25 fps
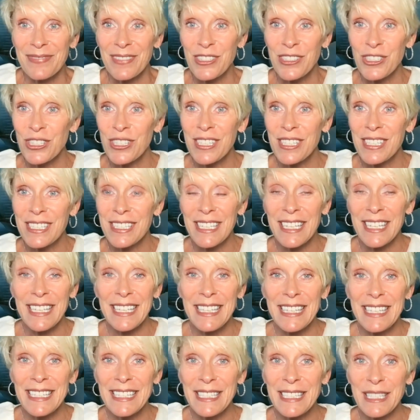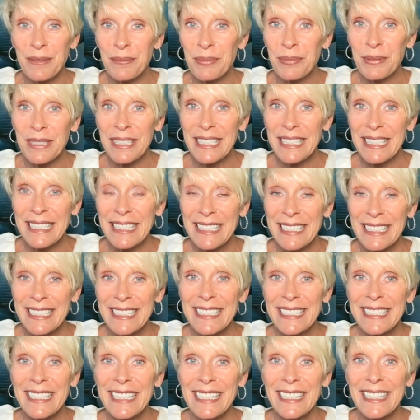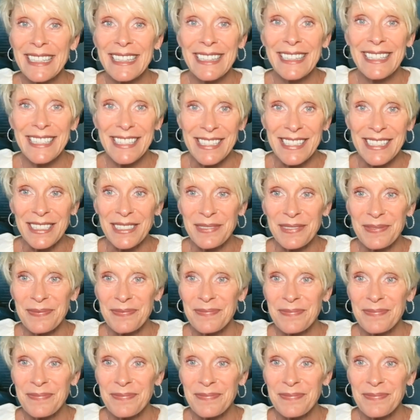just simply listen.